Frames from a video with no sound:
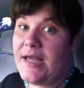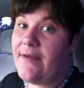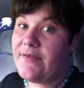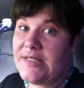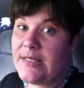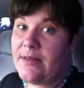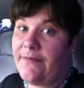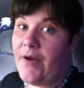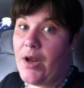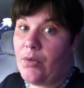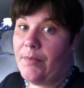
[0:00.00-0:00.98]
I haven't seen the
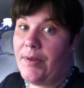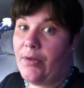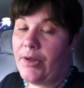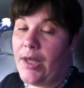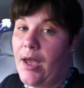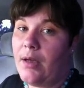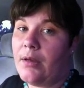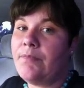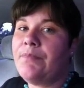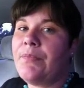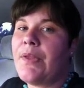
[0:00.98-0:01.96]
final bill yet.
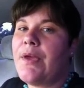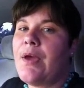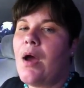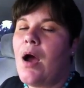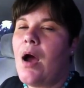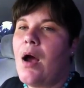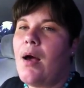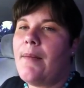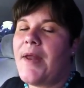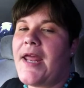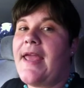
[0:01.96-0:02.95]

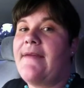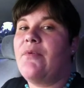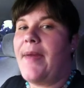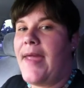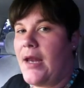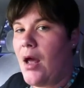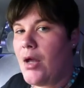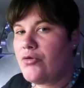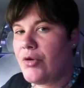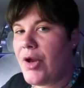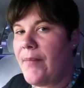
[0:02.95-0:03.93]
And I gave them
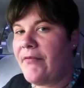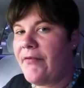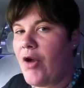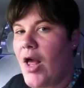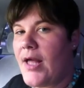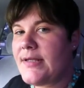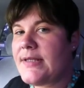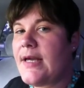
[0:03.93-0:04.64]
$800 up front,